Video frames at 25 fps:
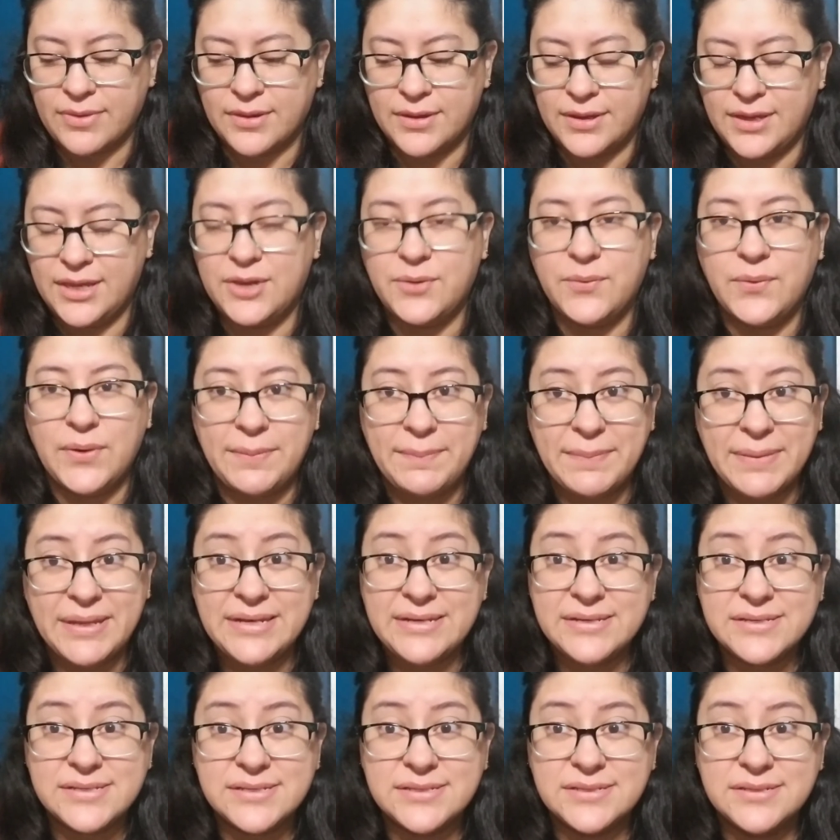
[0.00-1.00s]

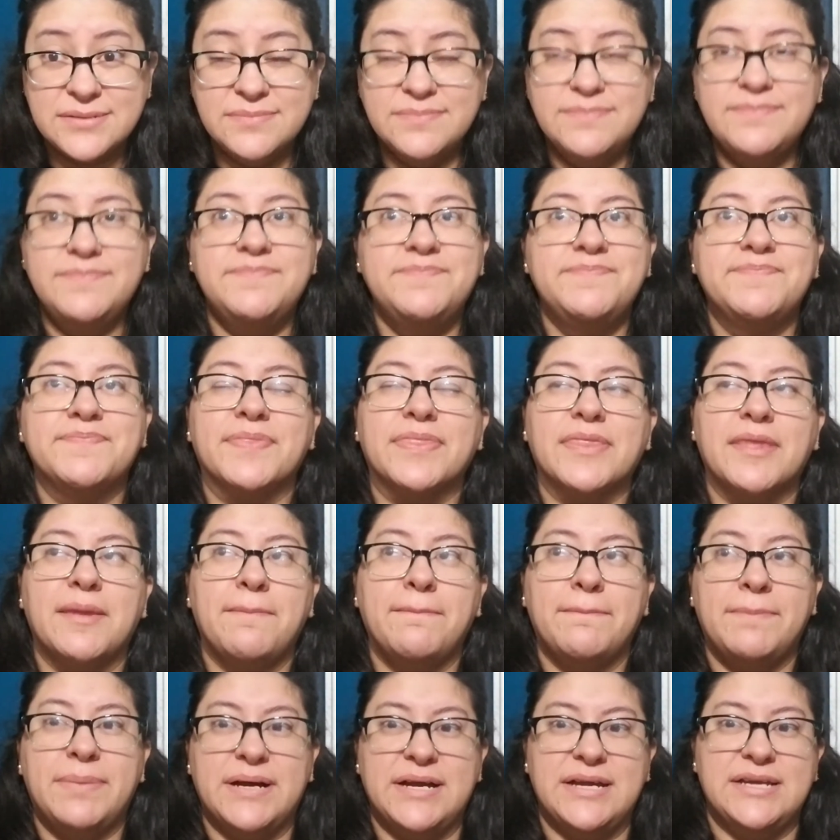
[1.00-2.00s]
equipment,
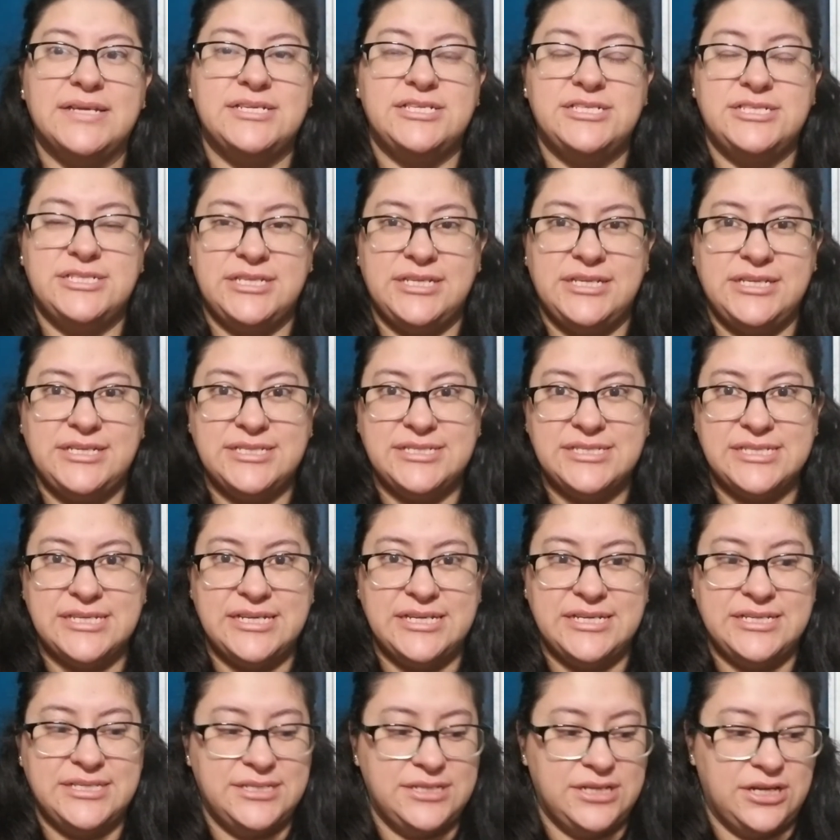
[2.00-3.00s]
but she
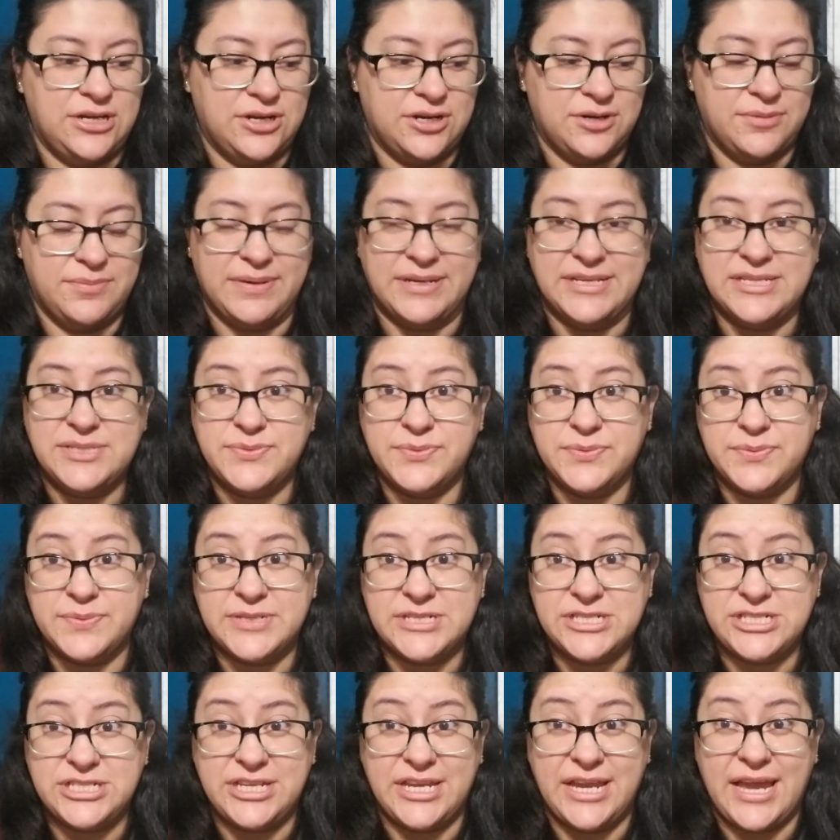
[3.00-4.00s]
did her best with
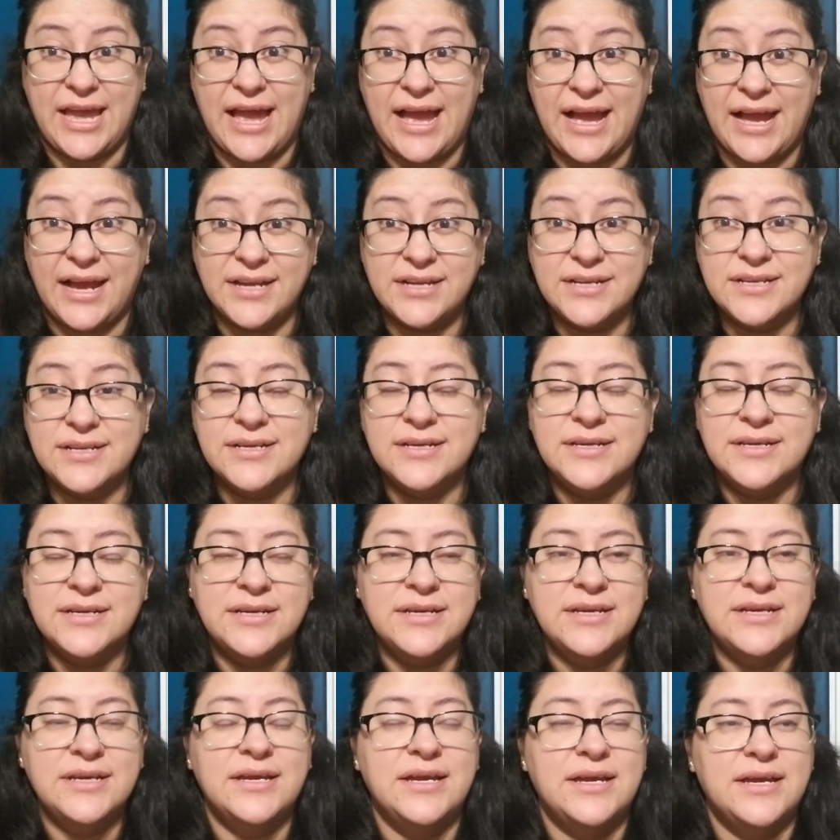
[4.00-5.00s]
what she had.
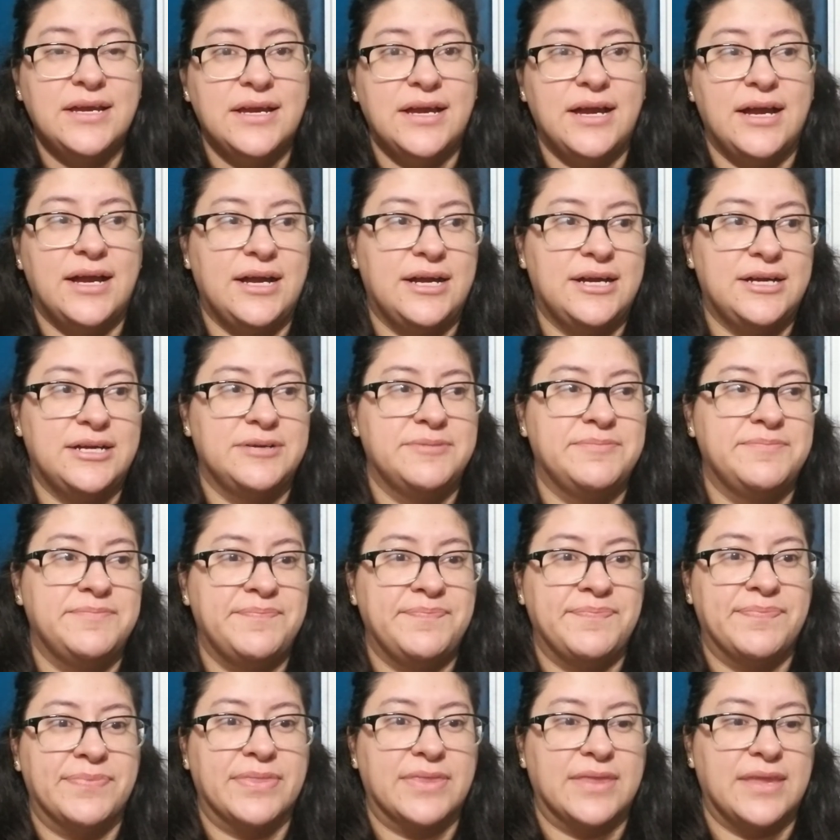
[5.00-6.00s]

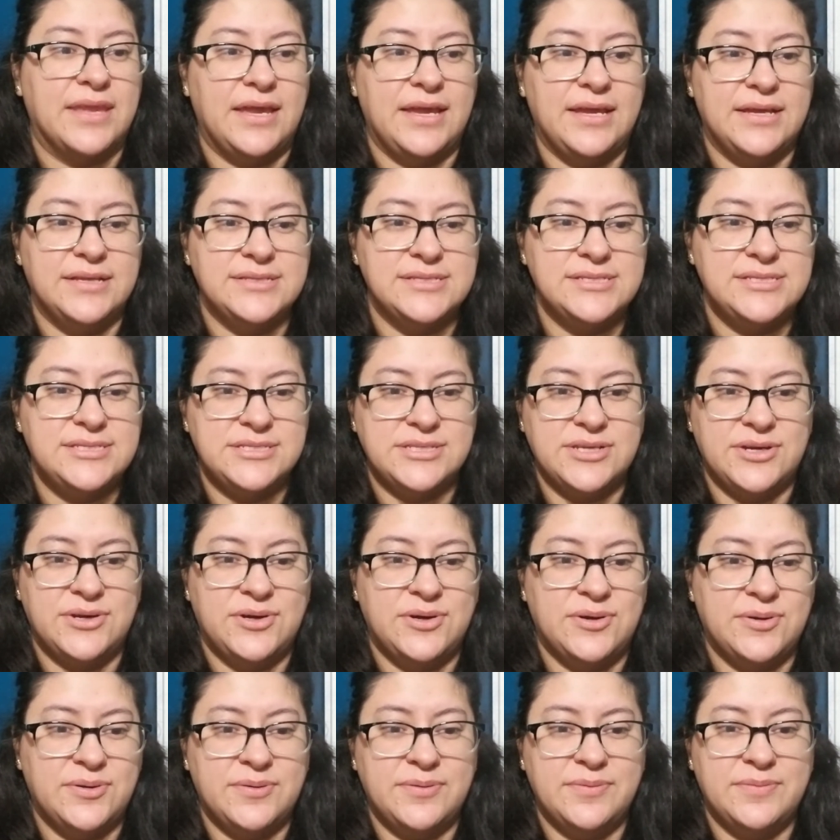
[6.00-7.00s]
And
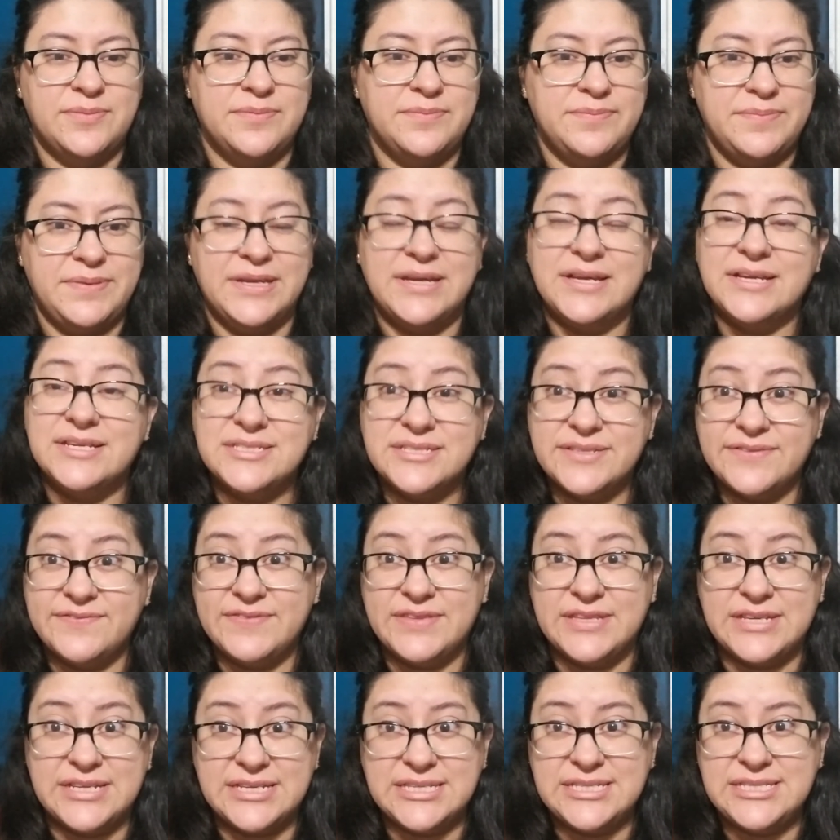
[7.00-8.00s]
so because of
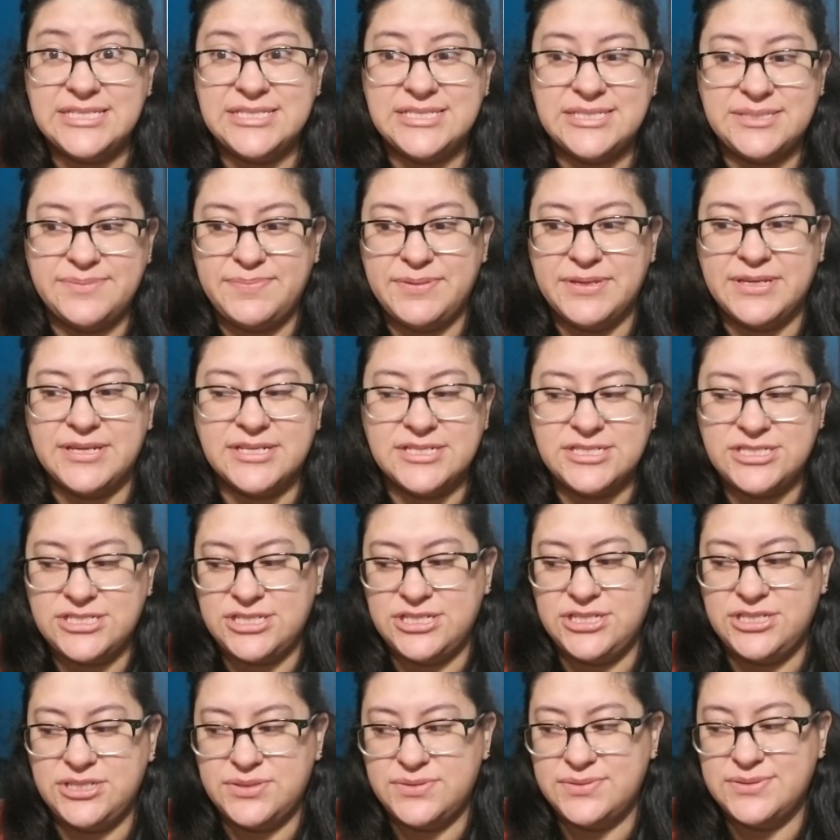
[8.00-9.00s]
this, because she
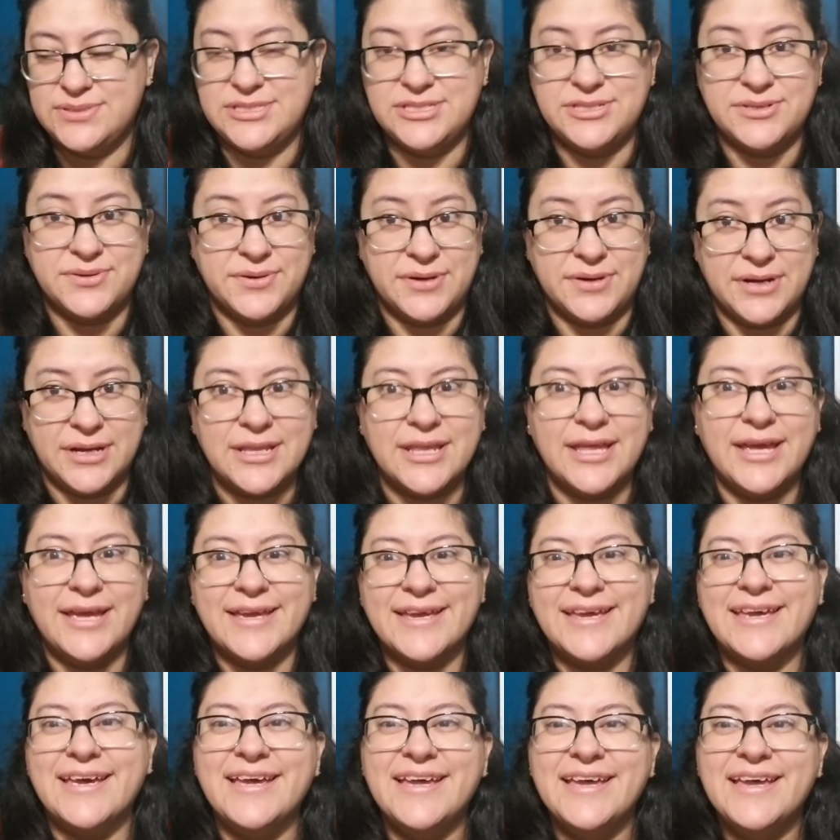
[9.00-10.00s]
used
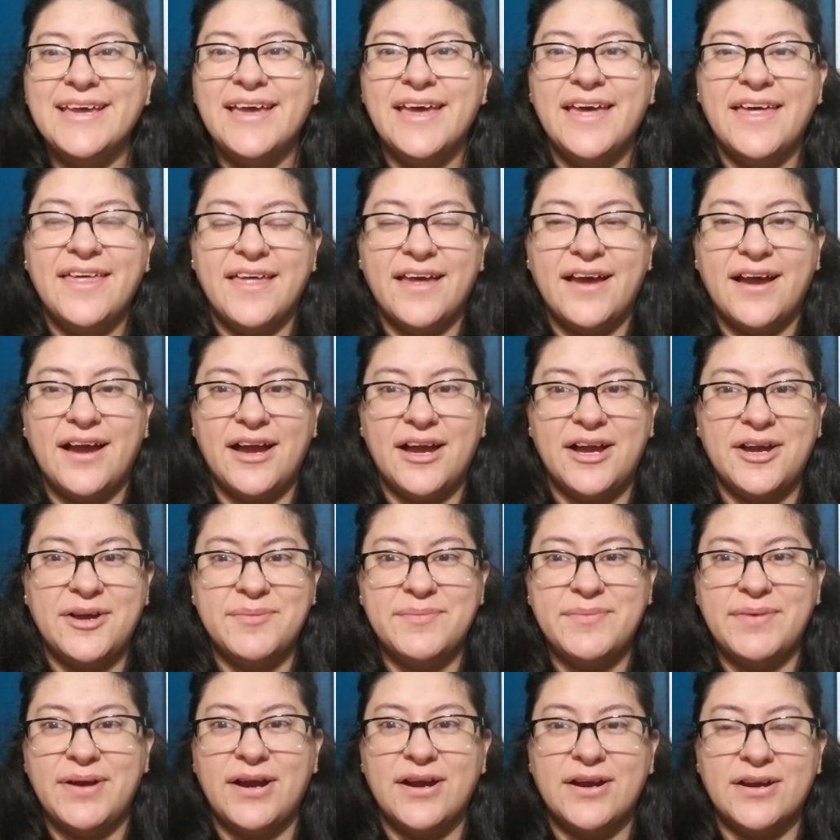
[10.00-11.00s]
acrylic,
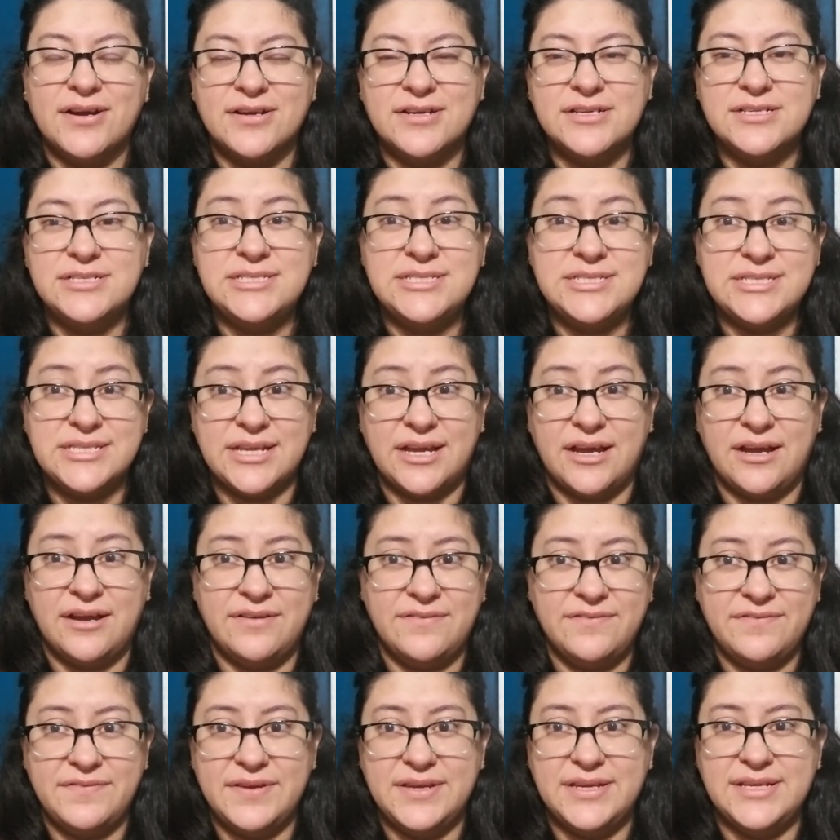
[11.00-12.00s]
her
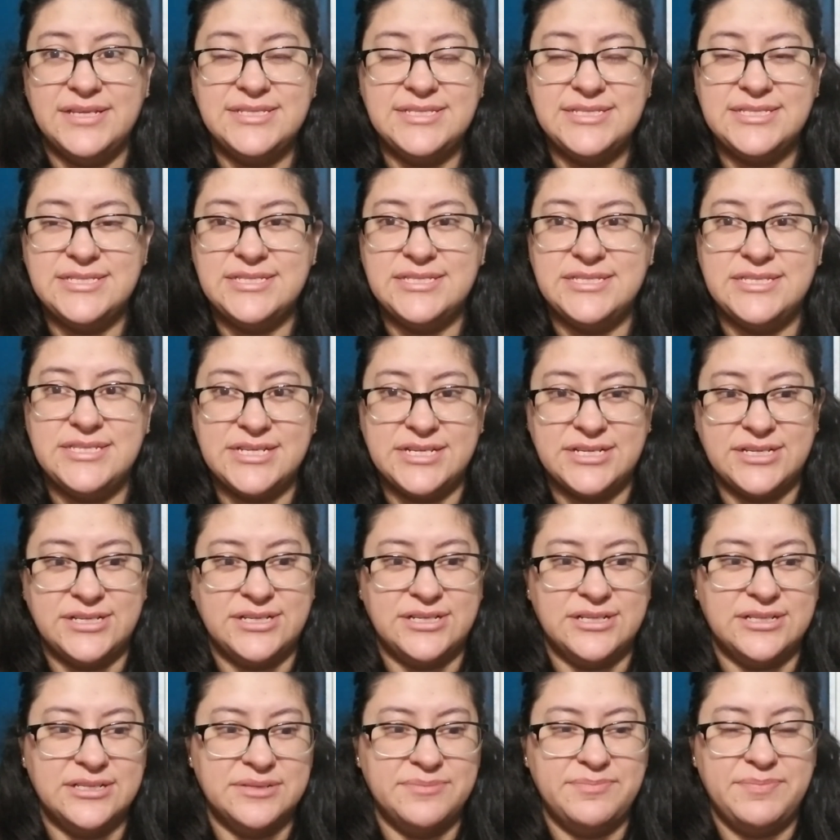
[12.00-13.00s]
stuff is
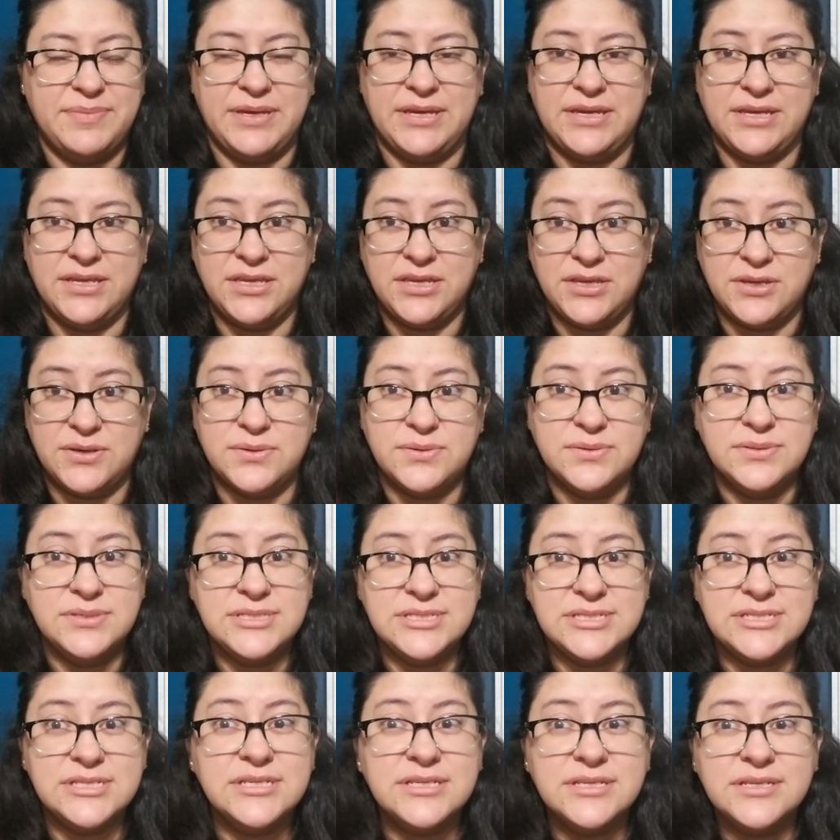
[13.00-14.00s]
still being
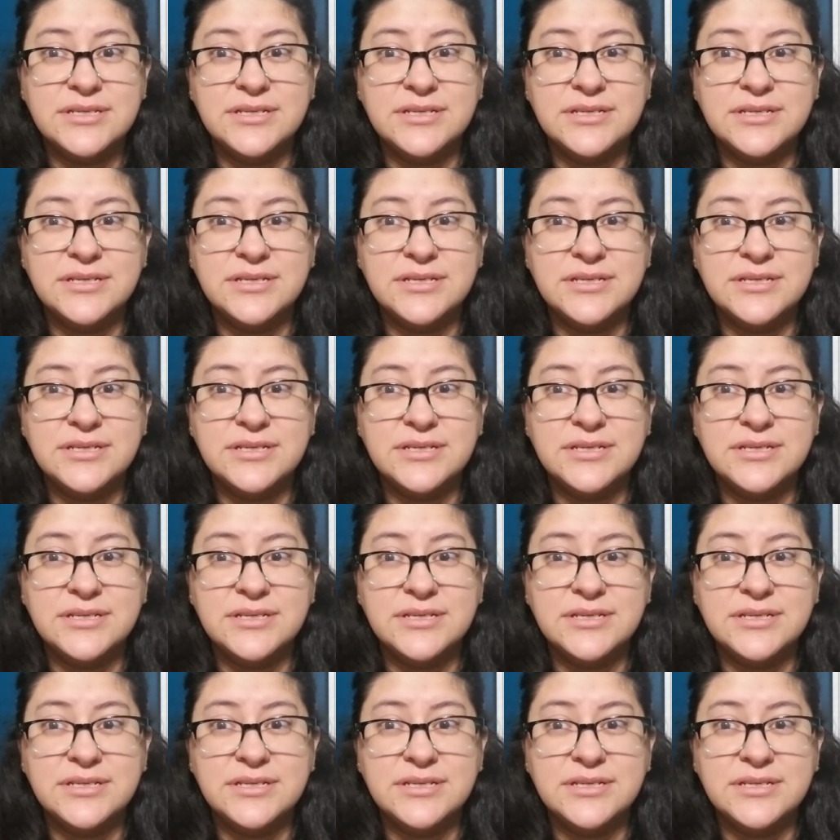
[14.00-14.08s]
used.